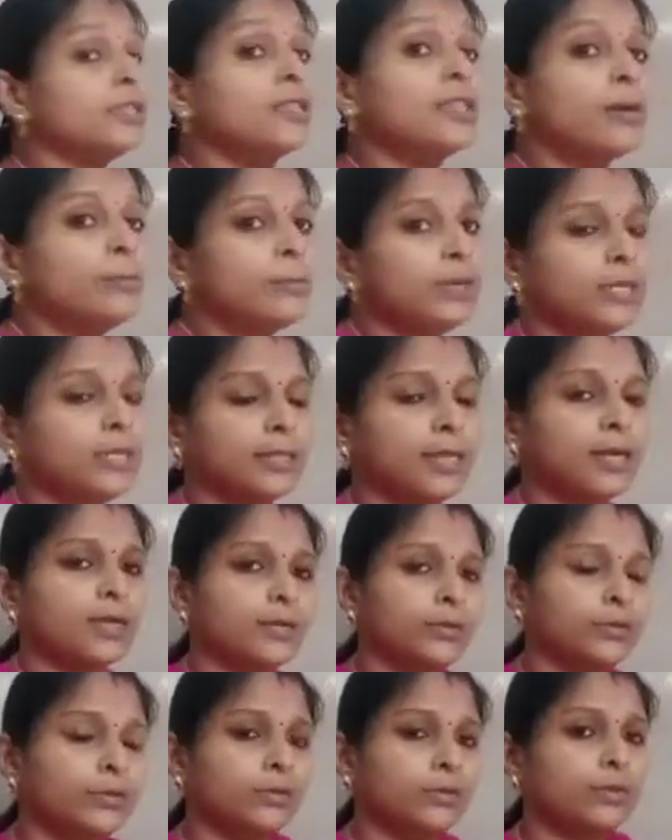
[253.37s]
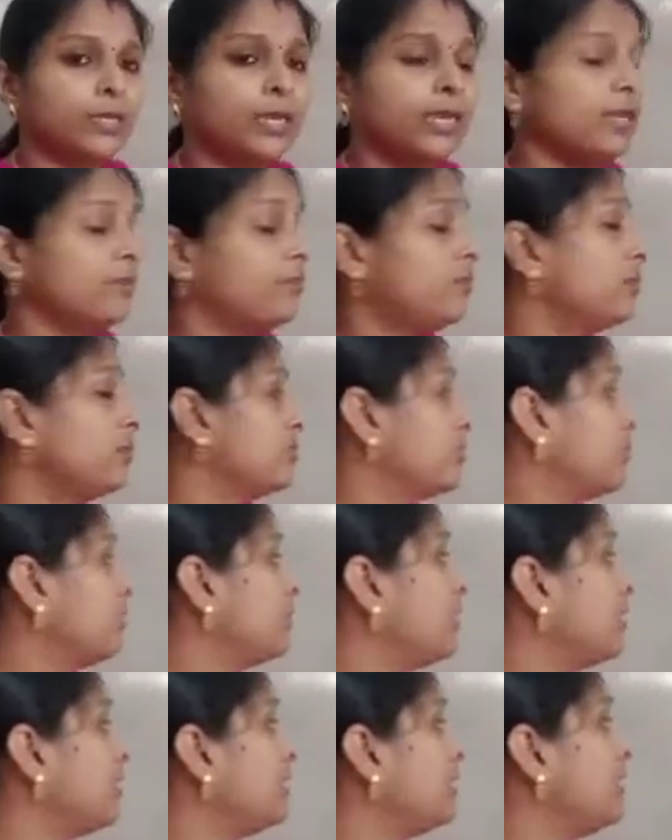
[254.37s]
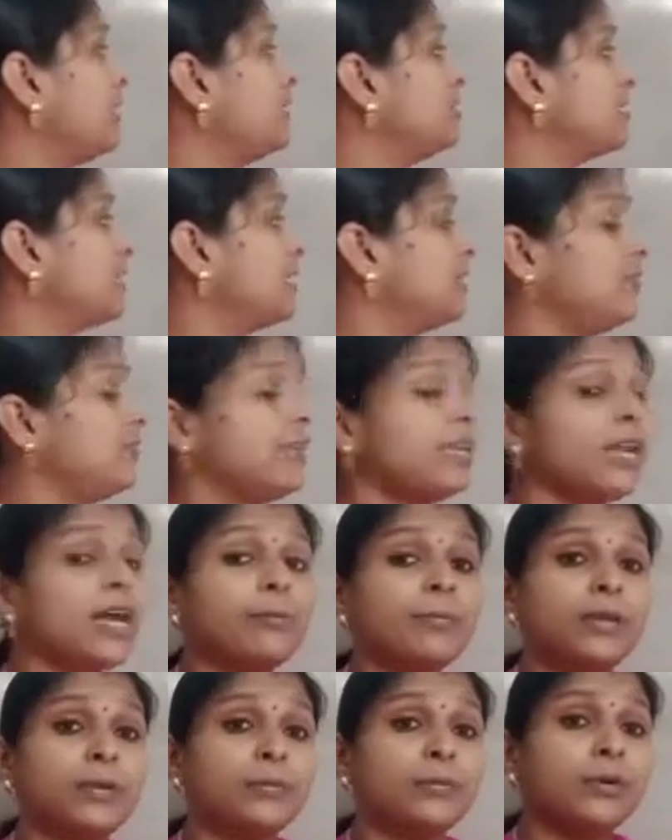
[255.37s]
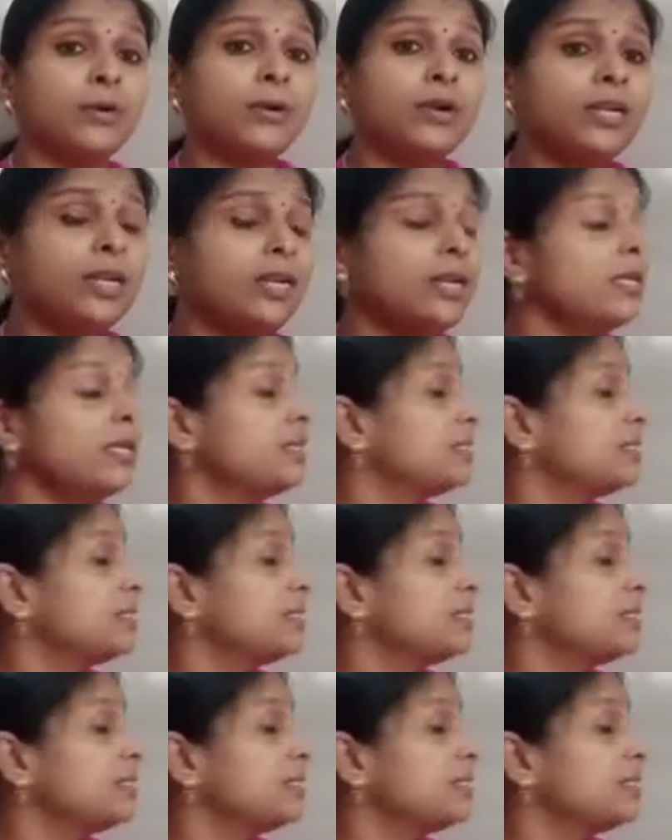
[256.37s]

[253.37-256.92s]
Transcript: Tamil Nadu. Okay, so where did C.V. Raman born?